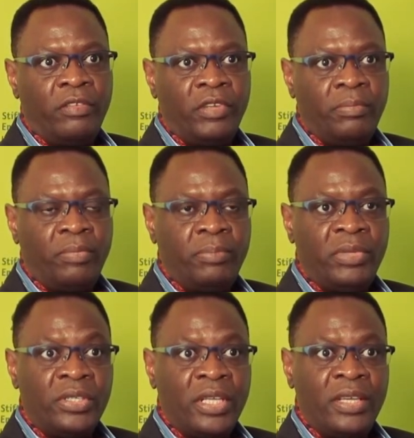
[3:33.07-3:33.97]
heavily
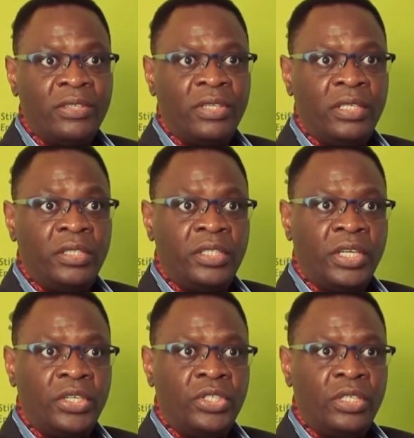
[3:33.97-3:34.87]
publicized
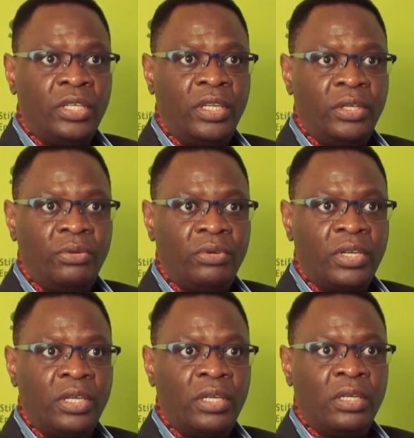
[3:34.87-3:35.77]
litigation in the
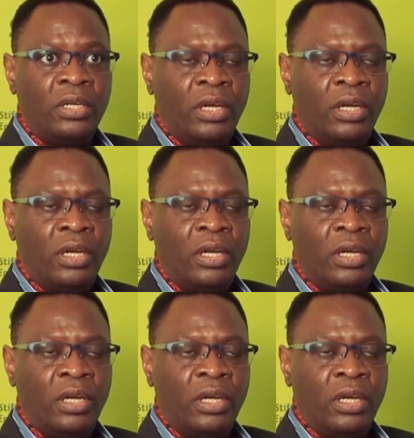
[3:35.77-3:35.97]
UK,